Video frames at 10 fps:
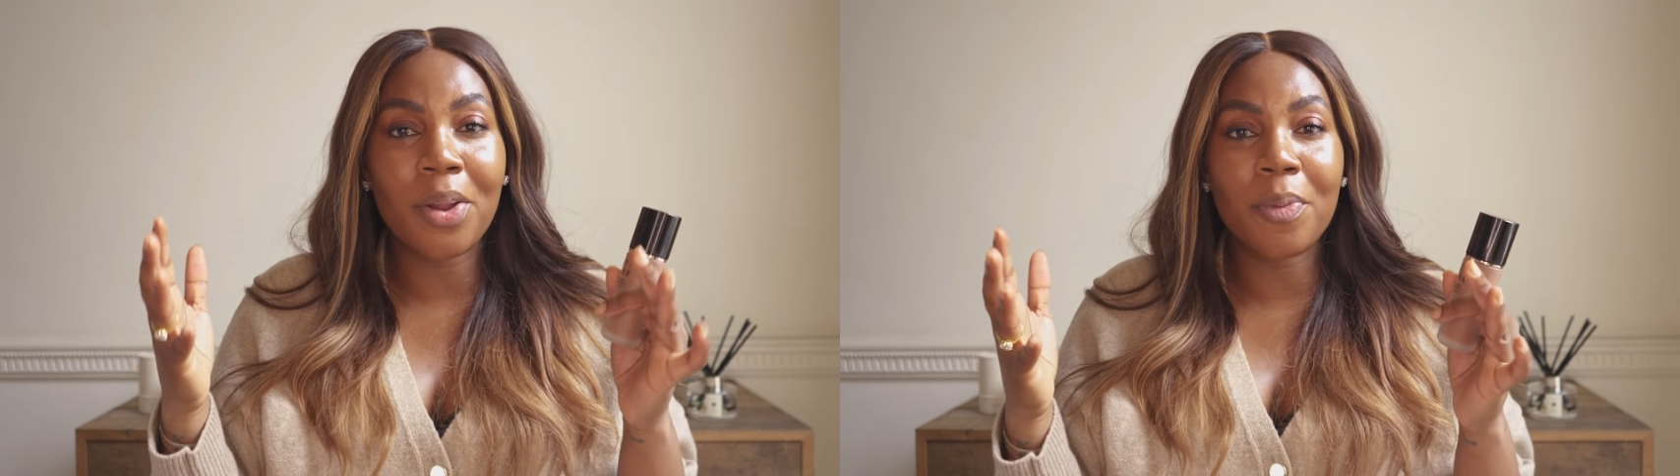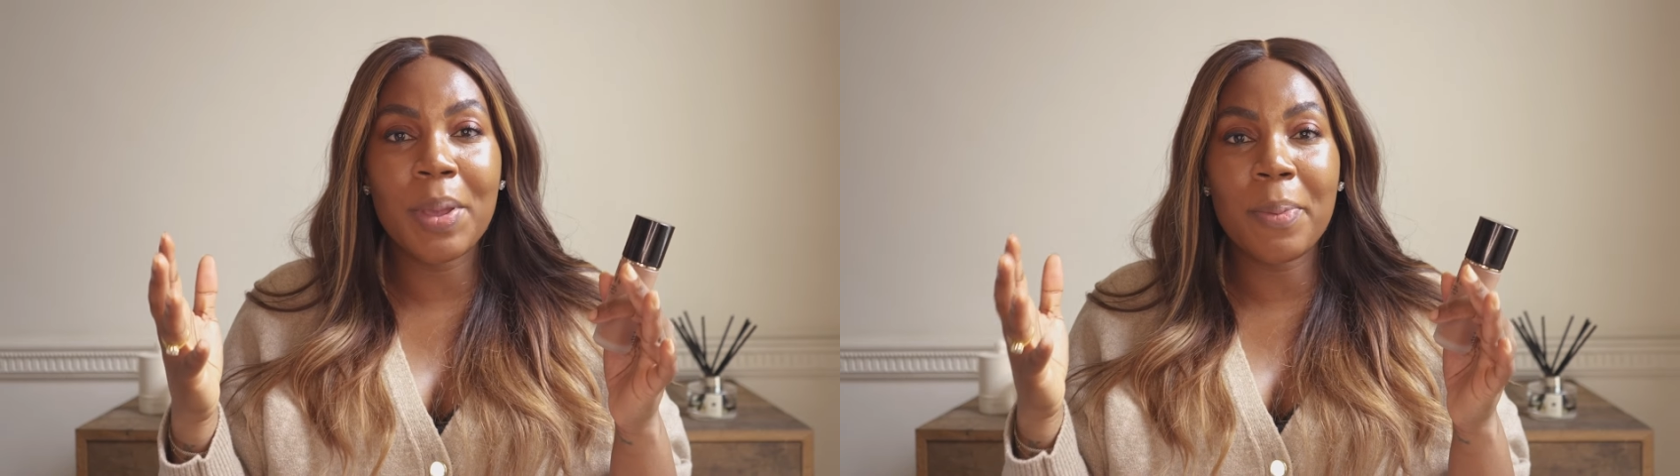A
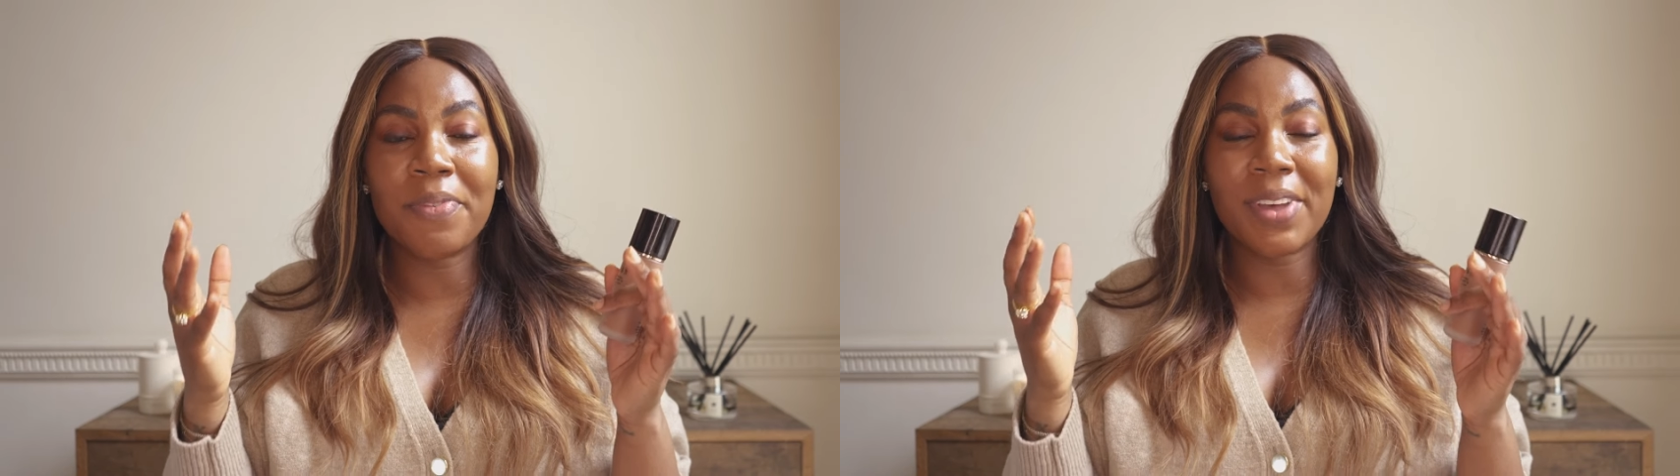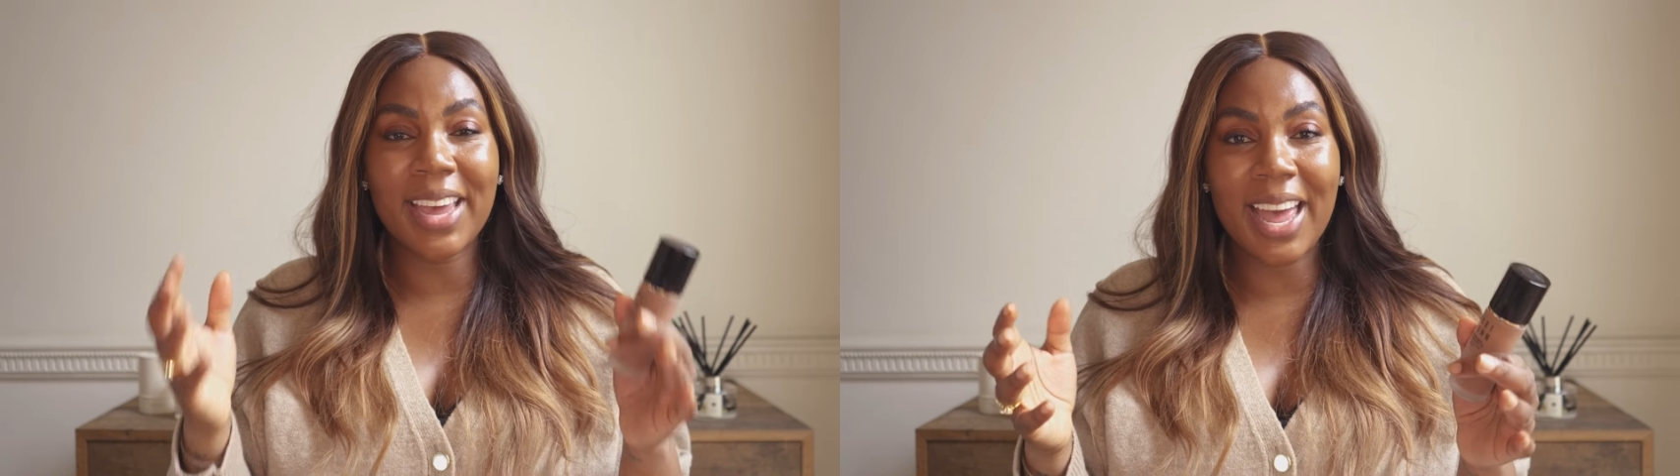lot of people
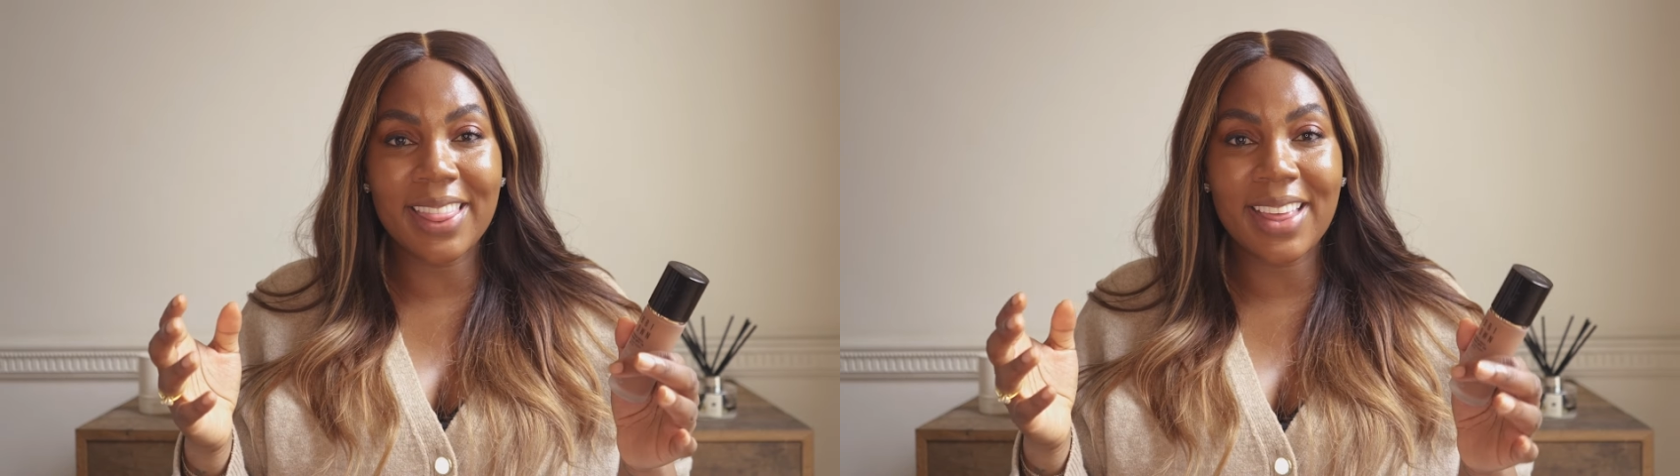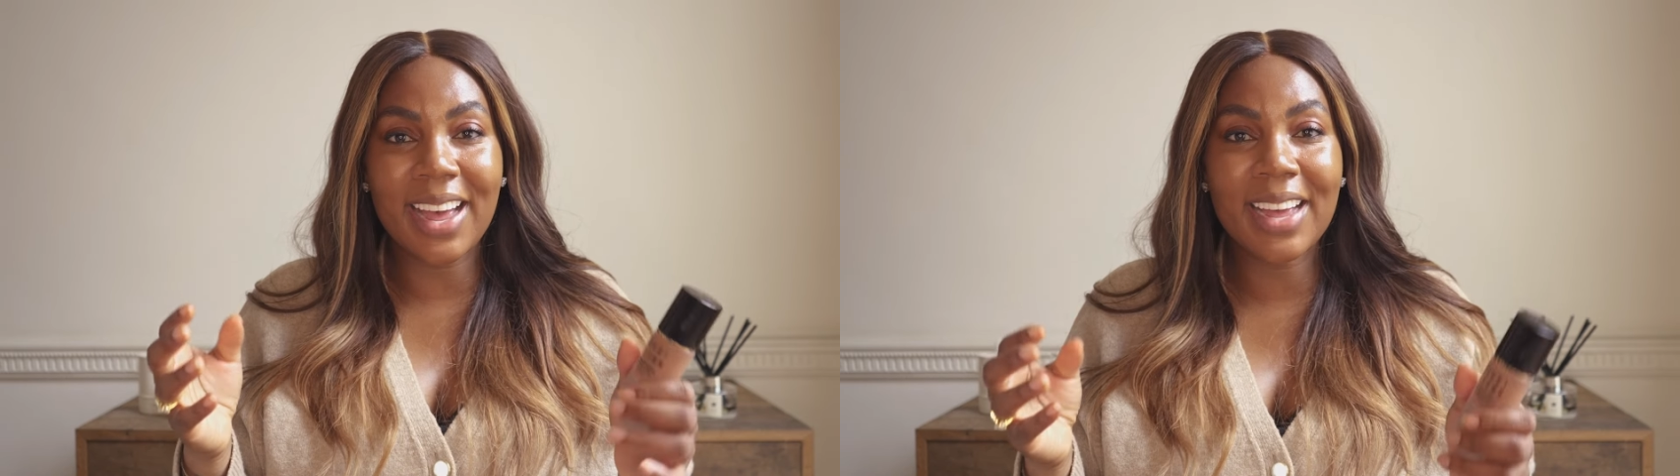
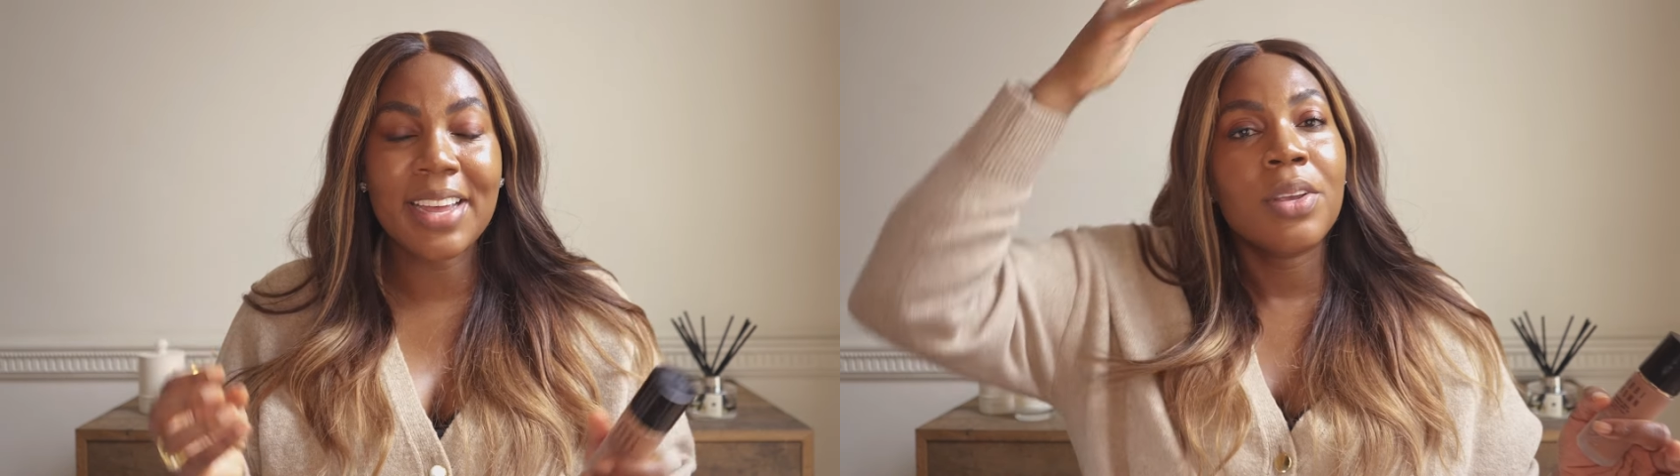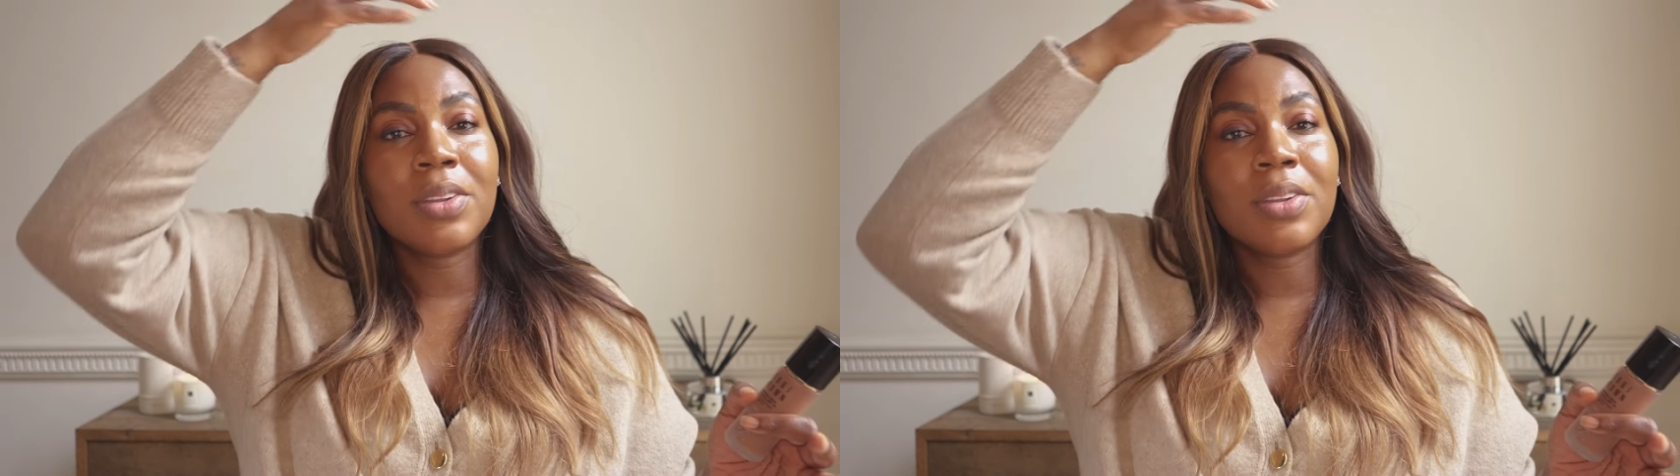forget that.